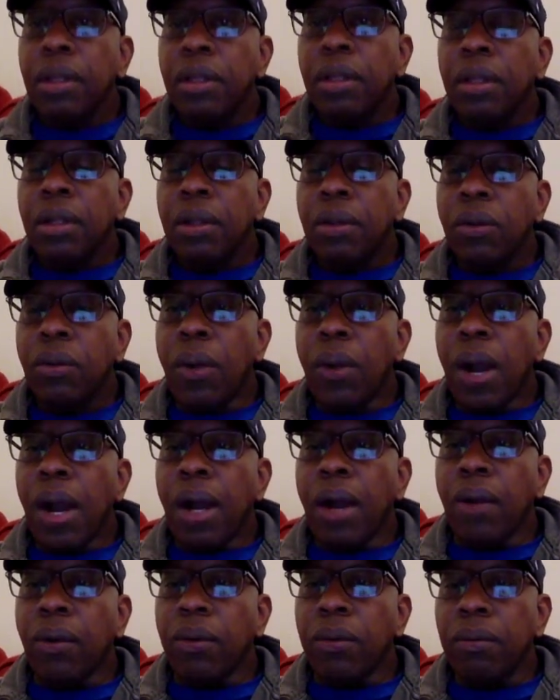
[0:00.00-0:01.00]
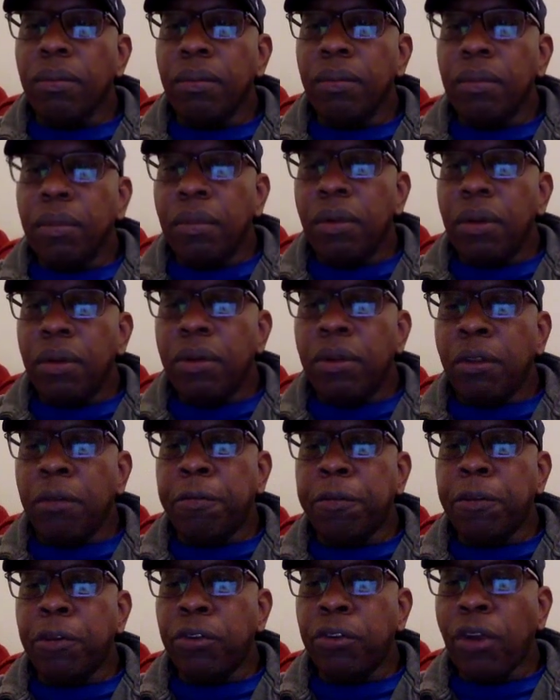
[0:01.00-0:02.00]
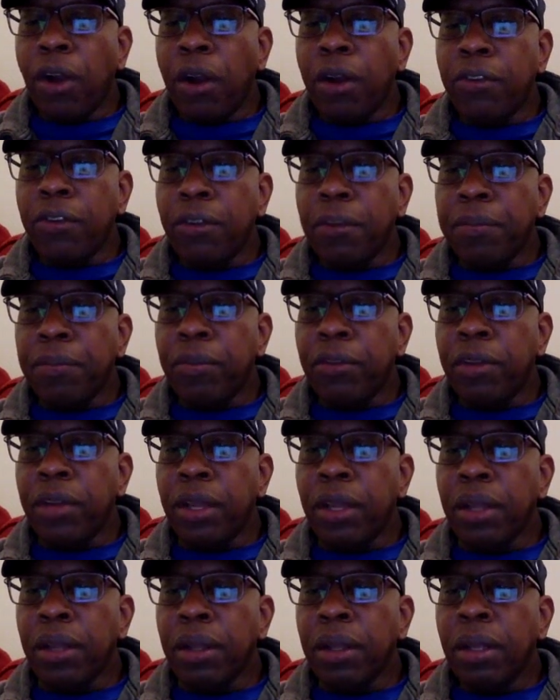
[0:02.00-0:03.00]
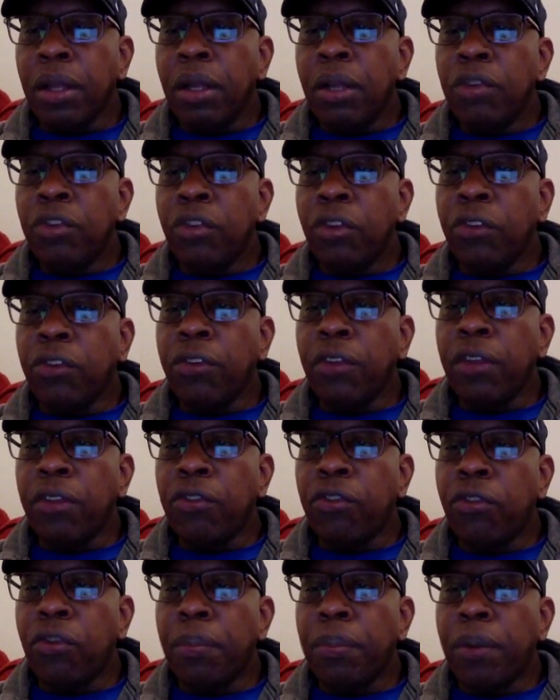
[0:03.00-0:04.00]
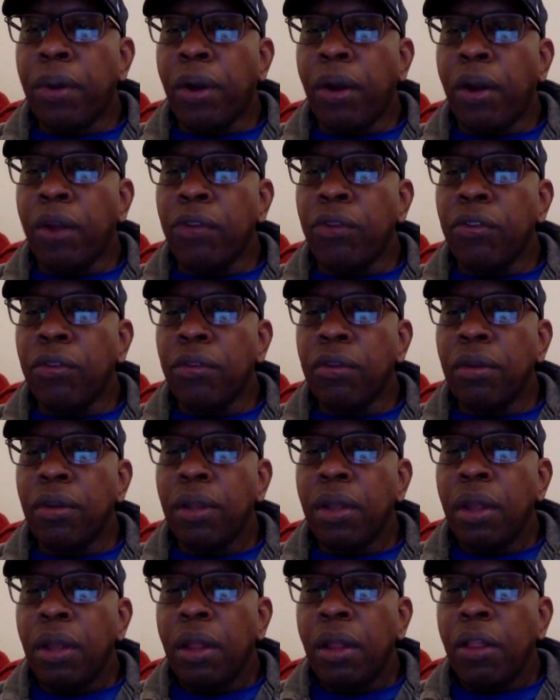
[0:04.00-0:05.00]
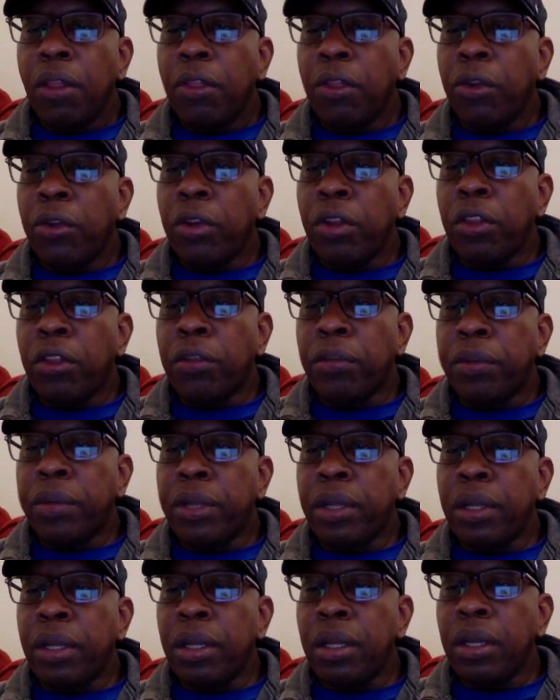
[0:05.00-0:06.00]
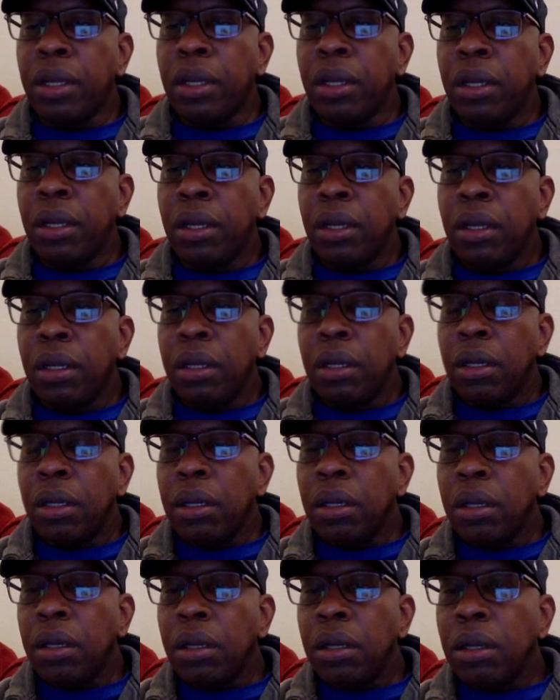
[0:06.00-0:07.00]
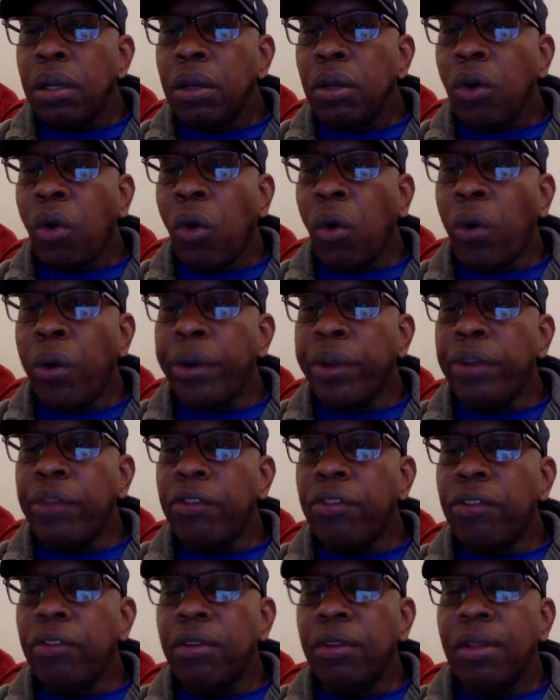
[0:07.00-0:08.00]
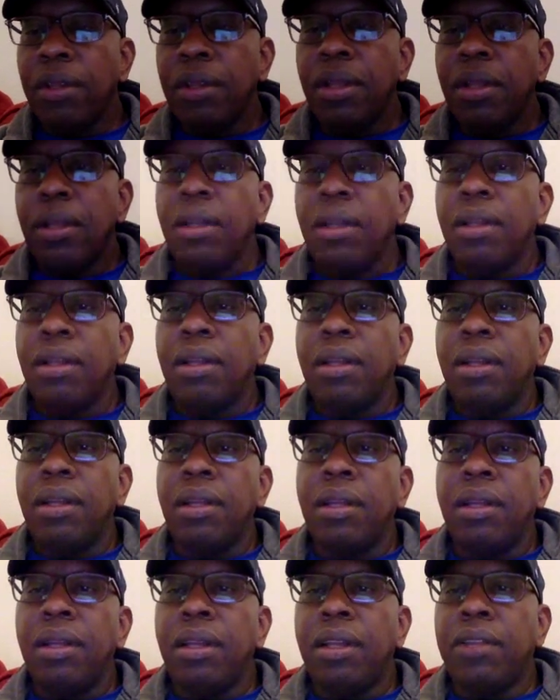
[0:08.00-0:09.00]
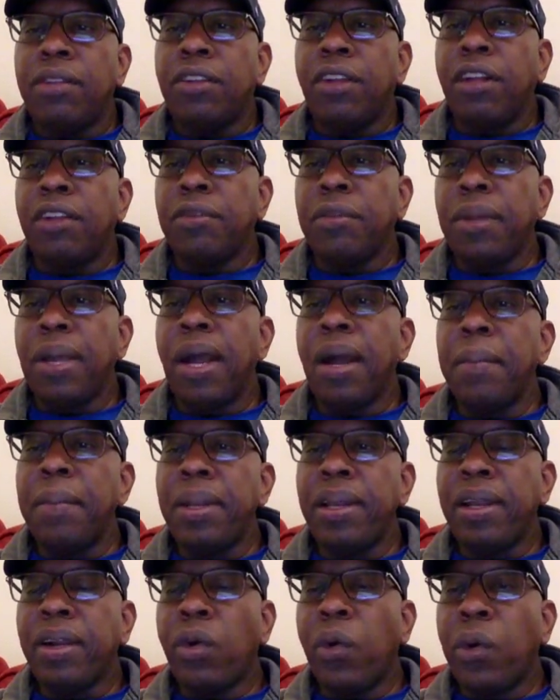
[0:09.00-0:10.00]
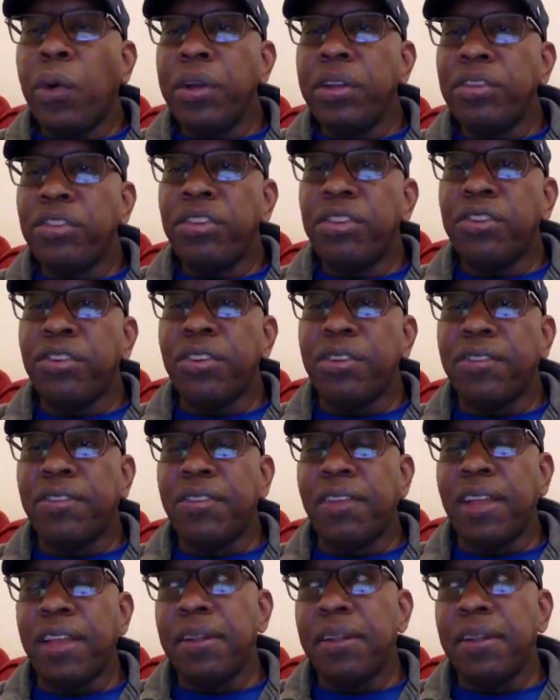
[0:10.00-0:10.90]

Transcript: Wow. The first hearts I'm seeing just sent Super Hearts. 33 coins. It tells me how many coins she just sent.